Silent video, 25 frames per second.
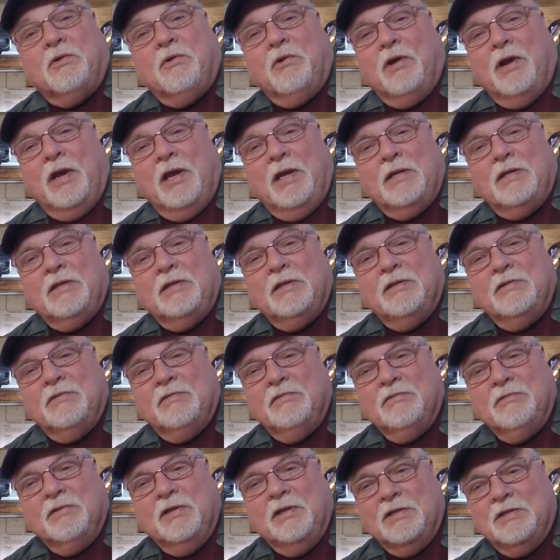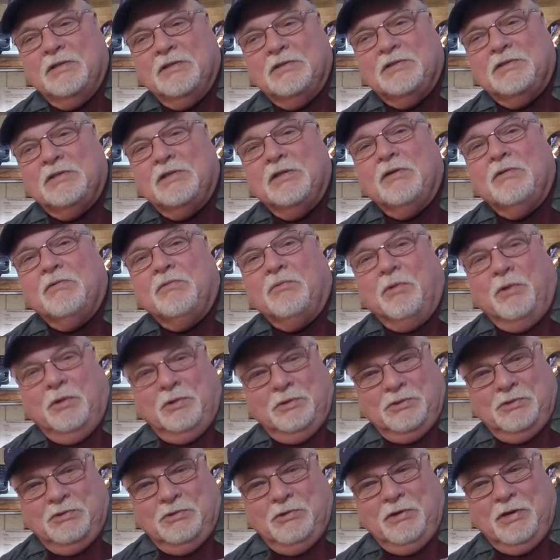great. It still
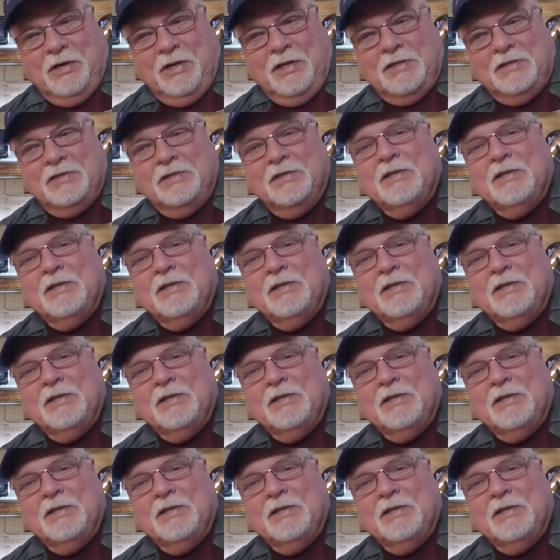works great.